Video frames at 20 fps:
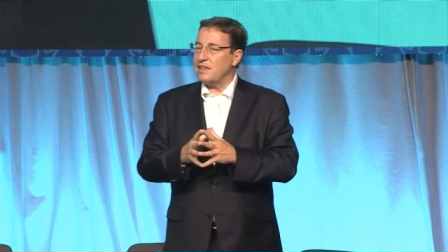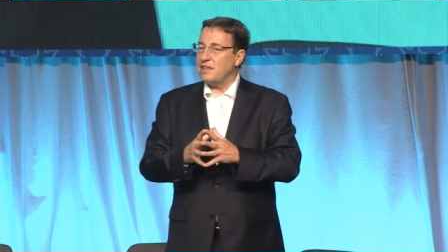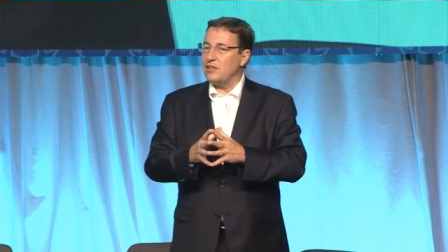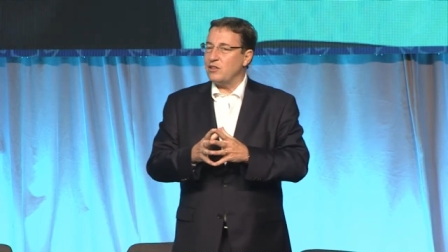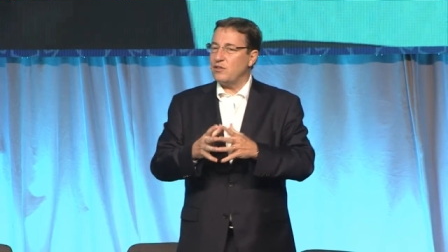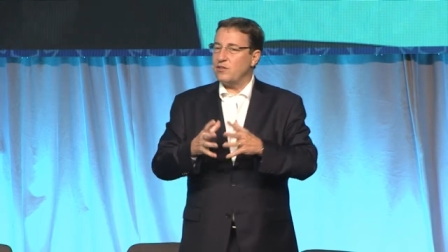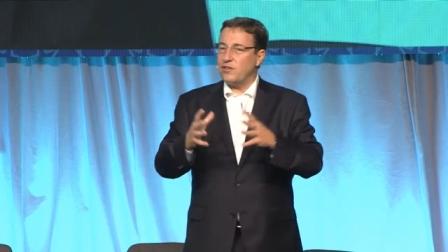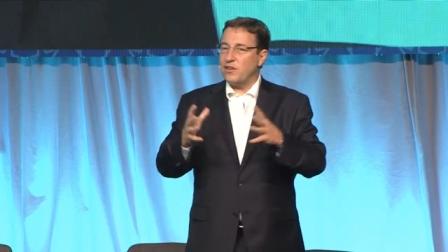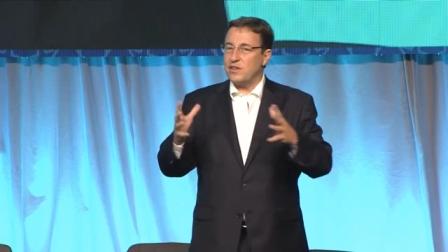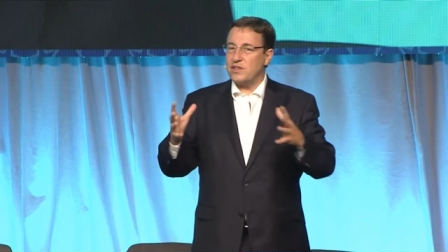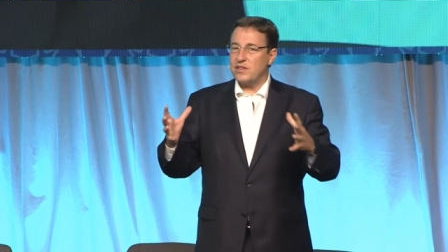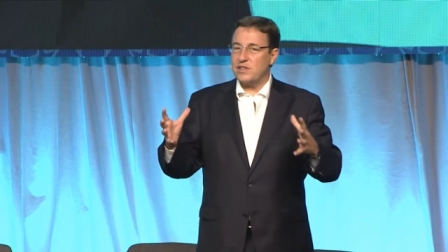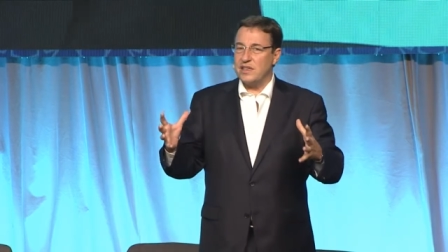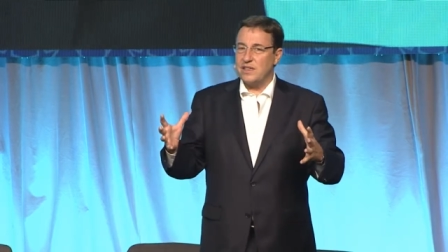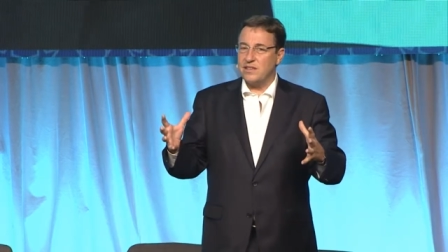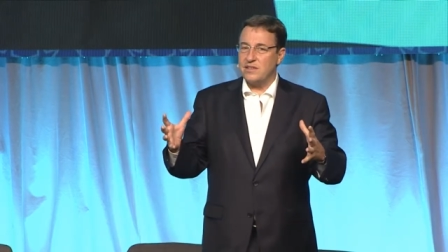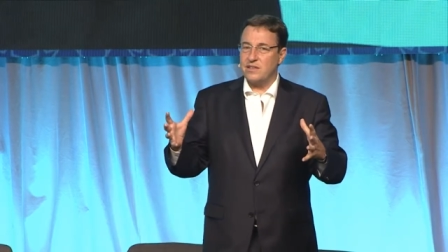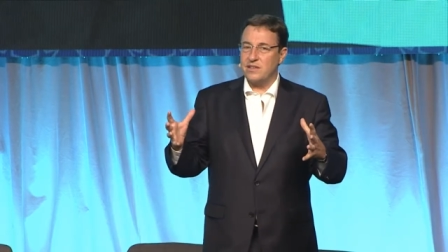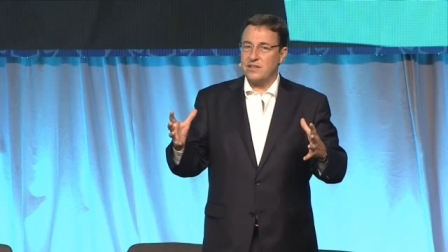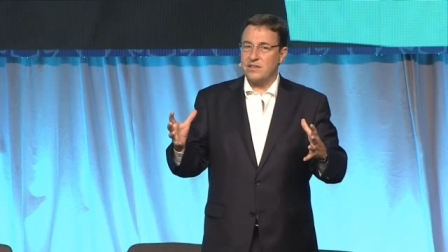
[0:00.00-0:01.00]
in the first
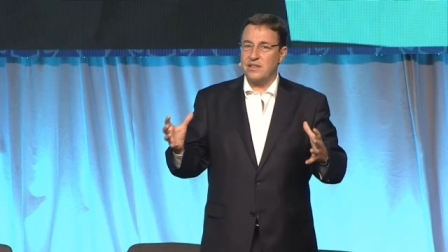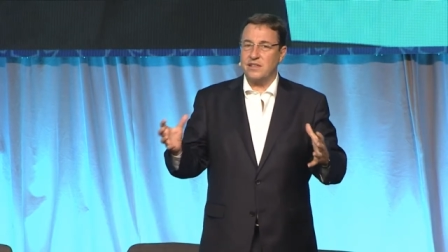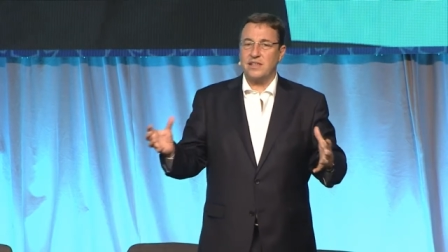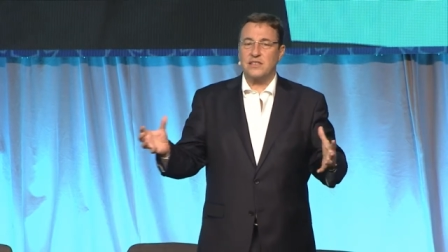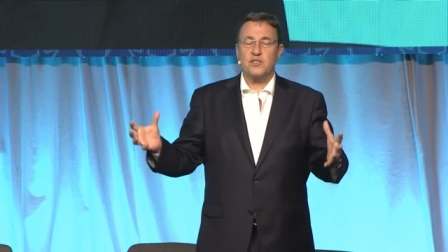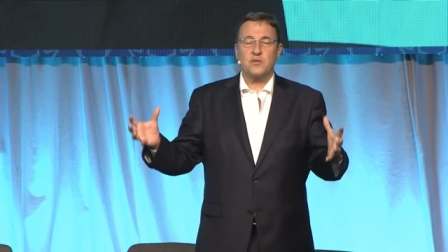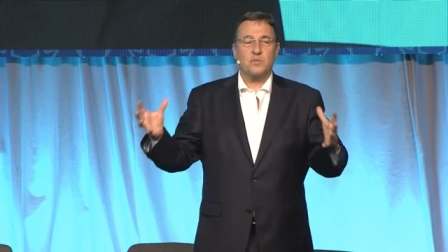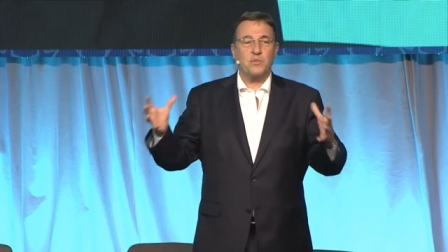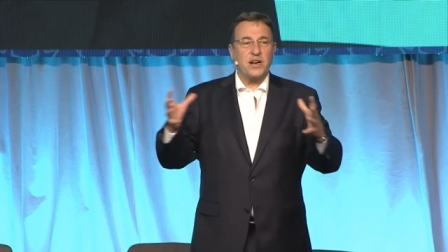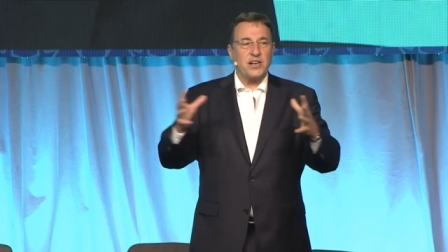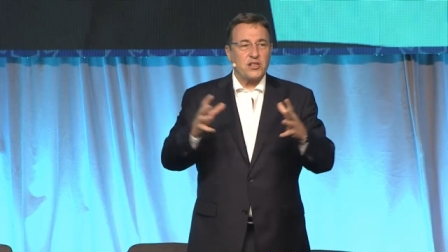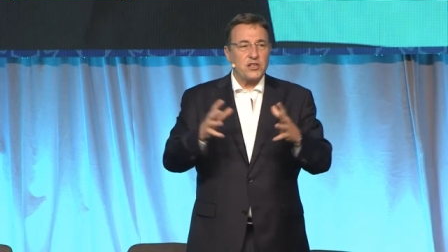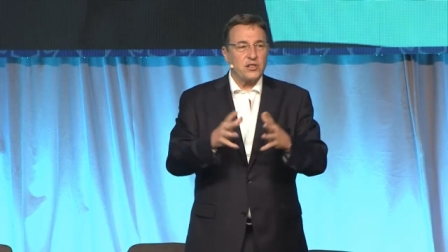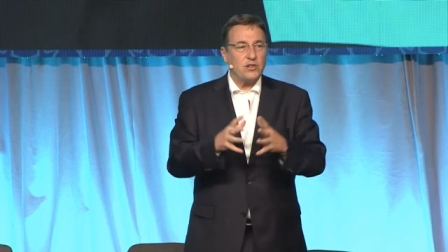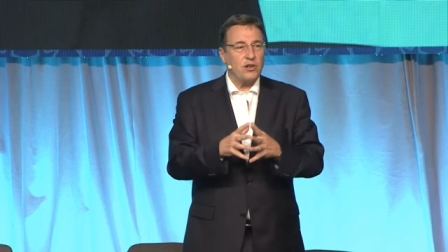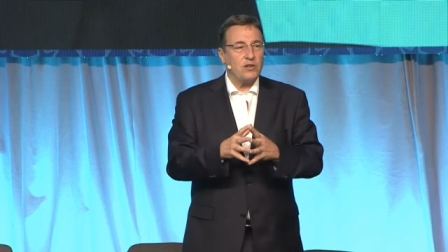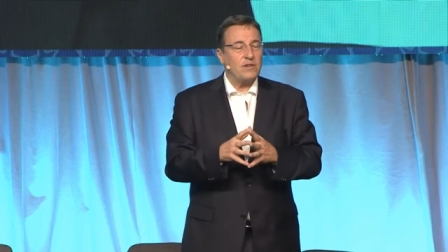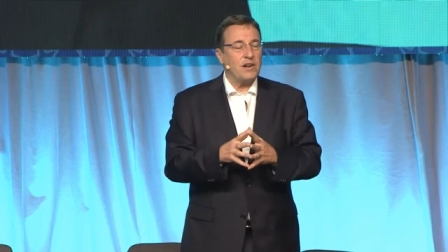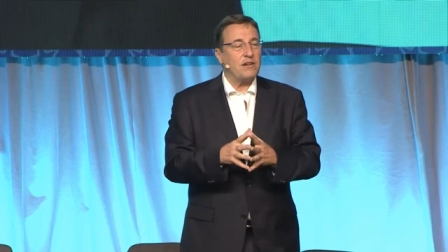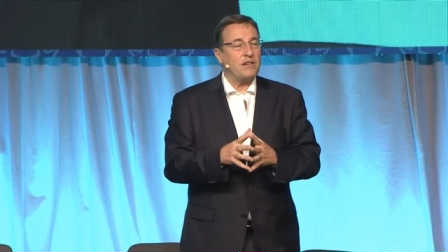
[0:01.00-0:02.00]
instance, an expression
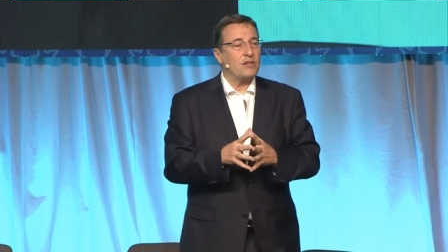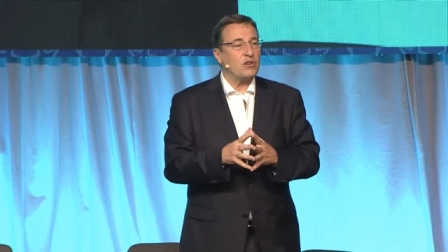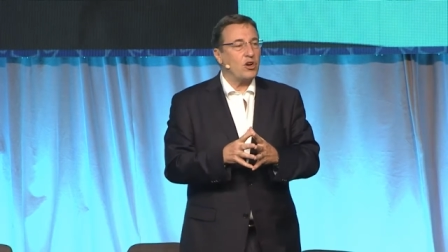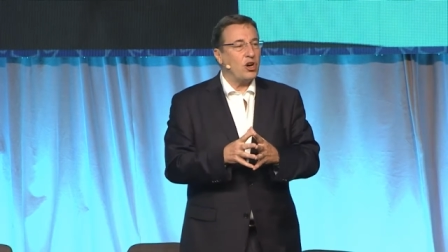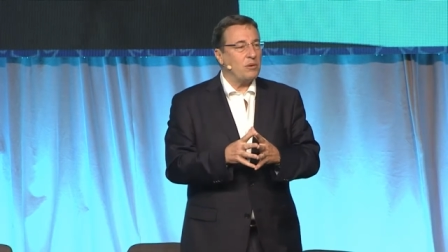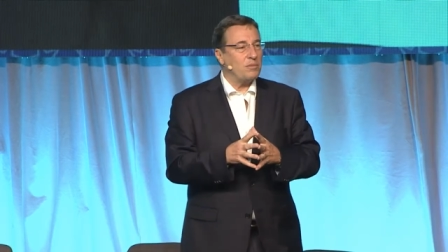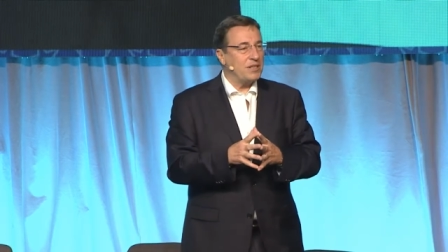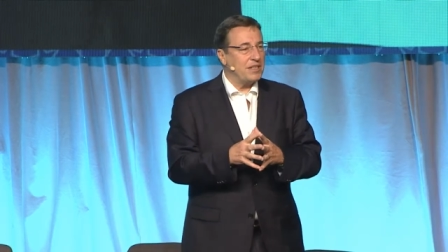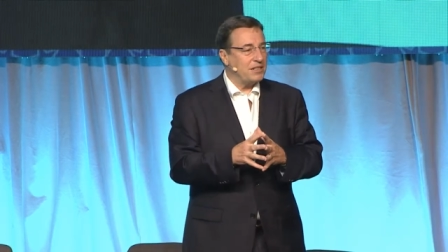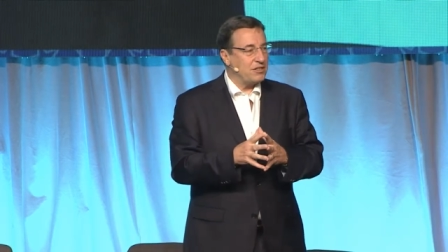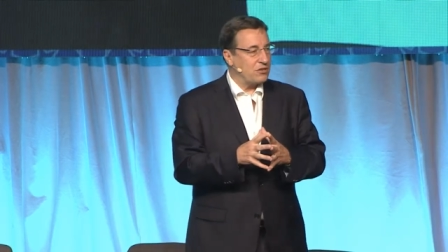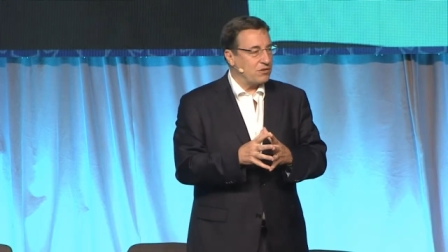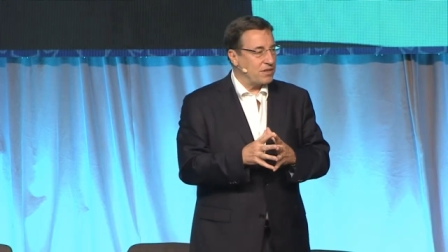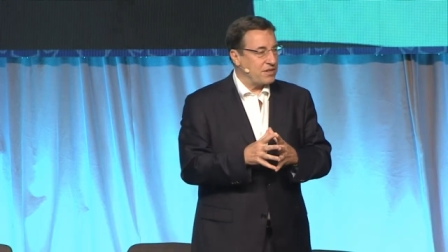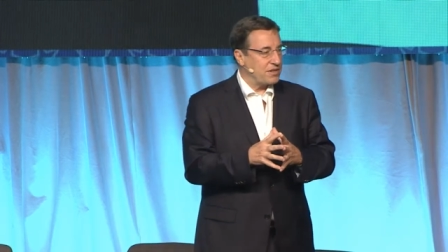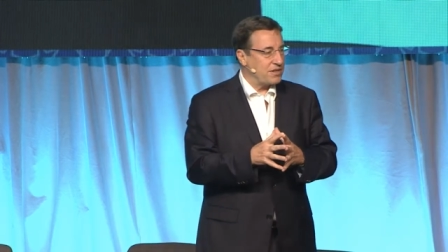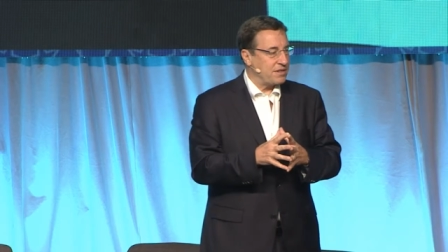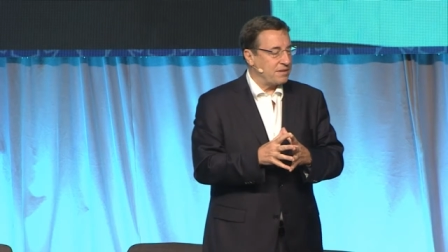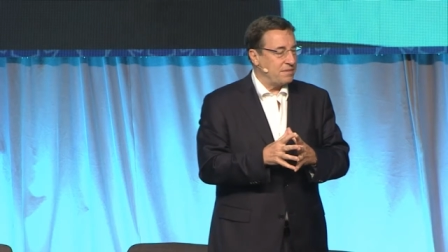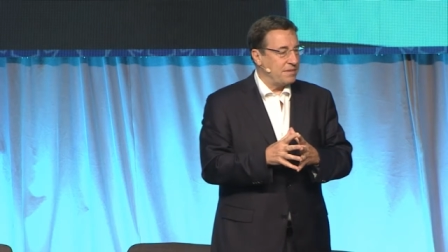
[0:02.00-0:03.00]
of our common
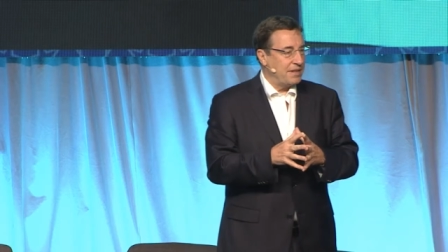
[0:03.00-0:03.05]
interest.